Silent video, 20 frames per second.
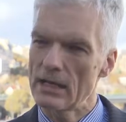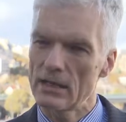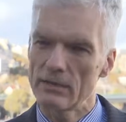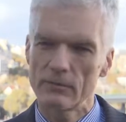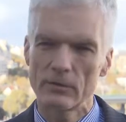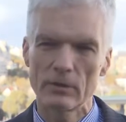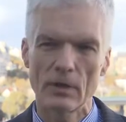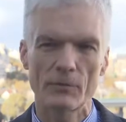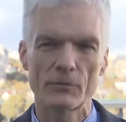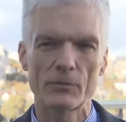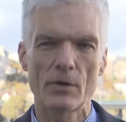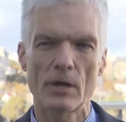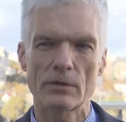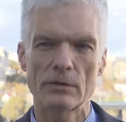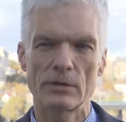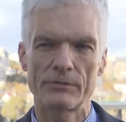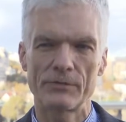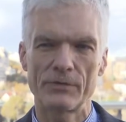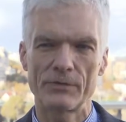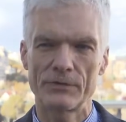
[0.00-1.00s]
level of
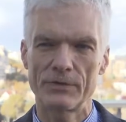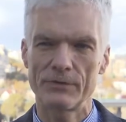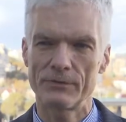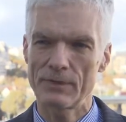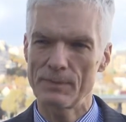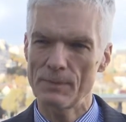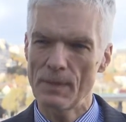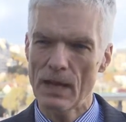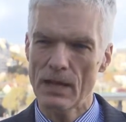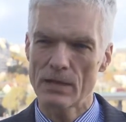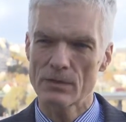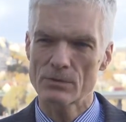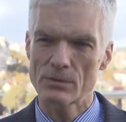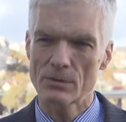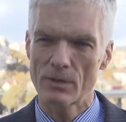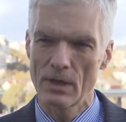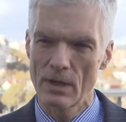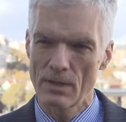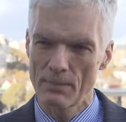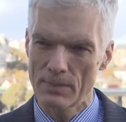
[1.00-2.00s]
cognitive demand,
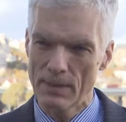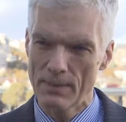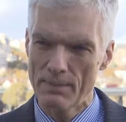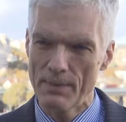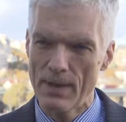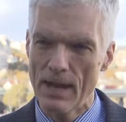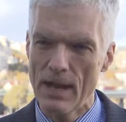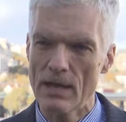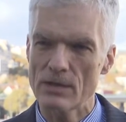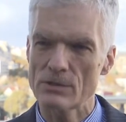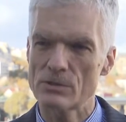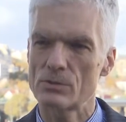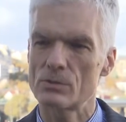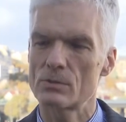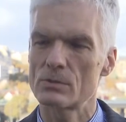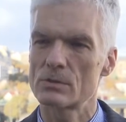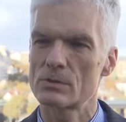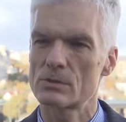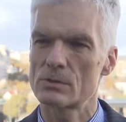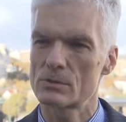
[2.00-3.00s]
to prepare
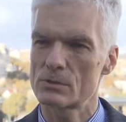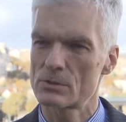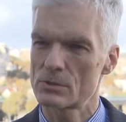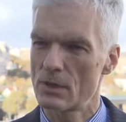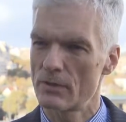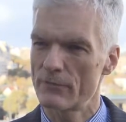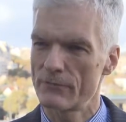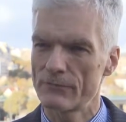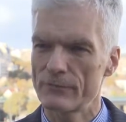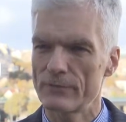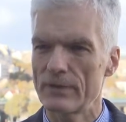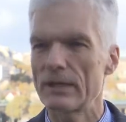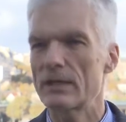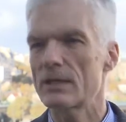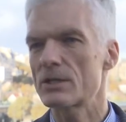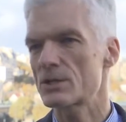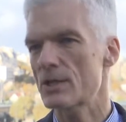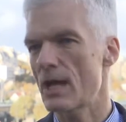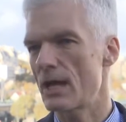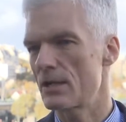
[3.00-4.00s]
students to solve
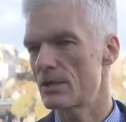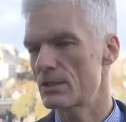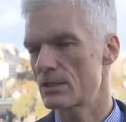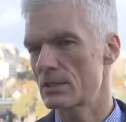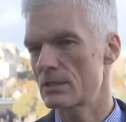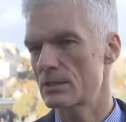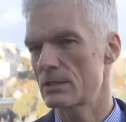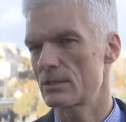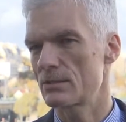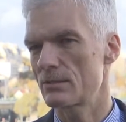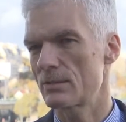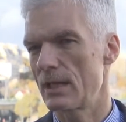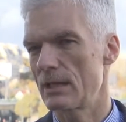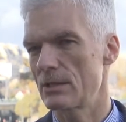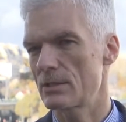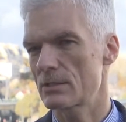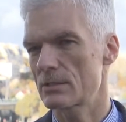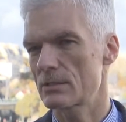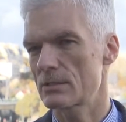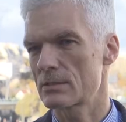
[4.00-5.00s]
very challenging
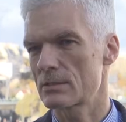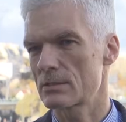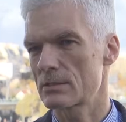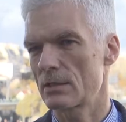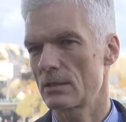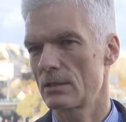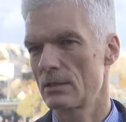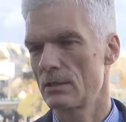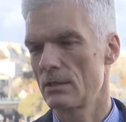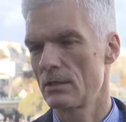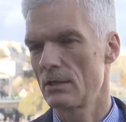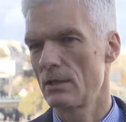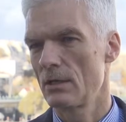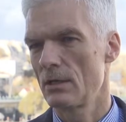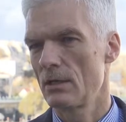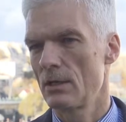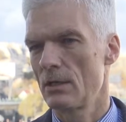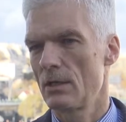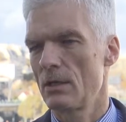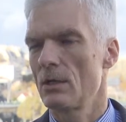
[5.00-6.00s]
situations,
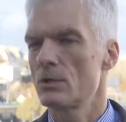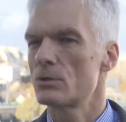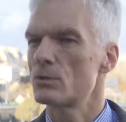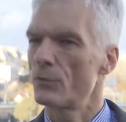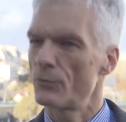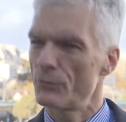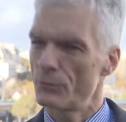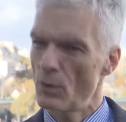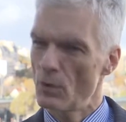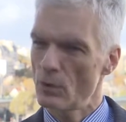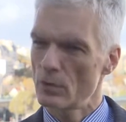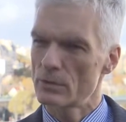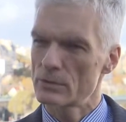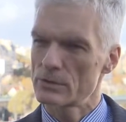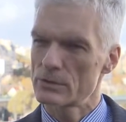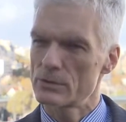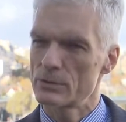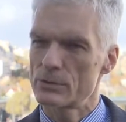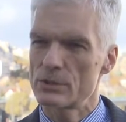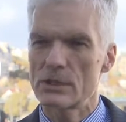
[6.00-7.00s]
to
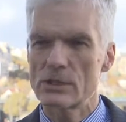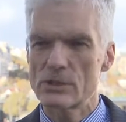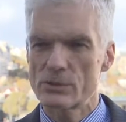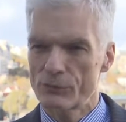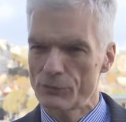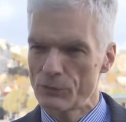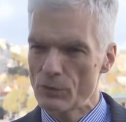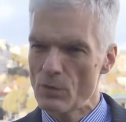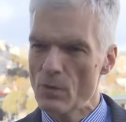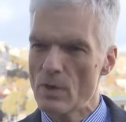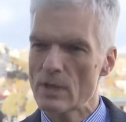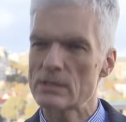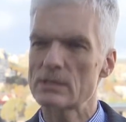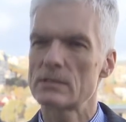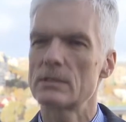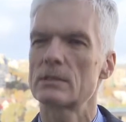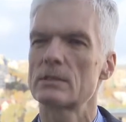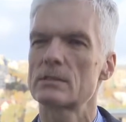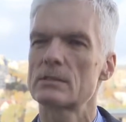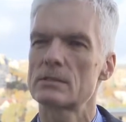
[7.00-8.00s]
focus, to teach fewer
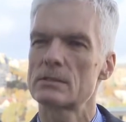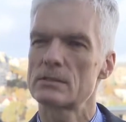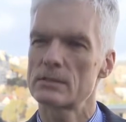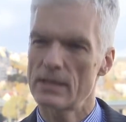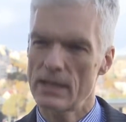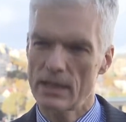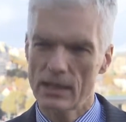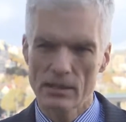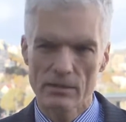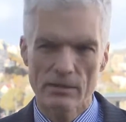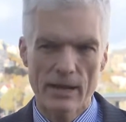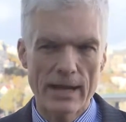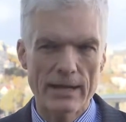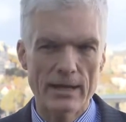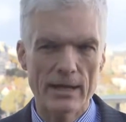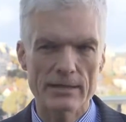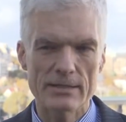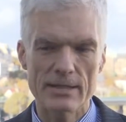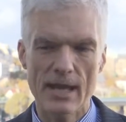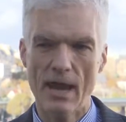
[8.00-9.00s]
things in
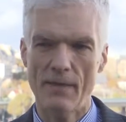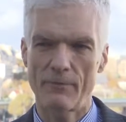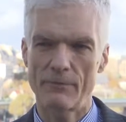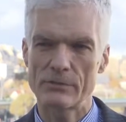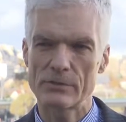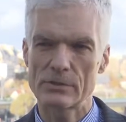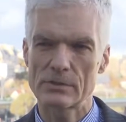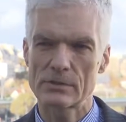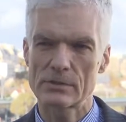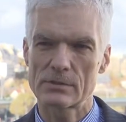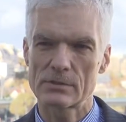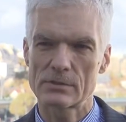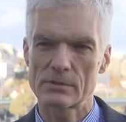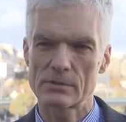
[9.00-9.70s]
greater depth.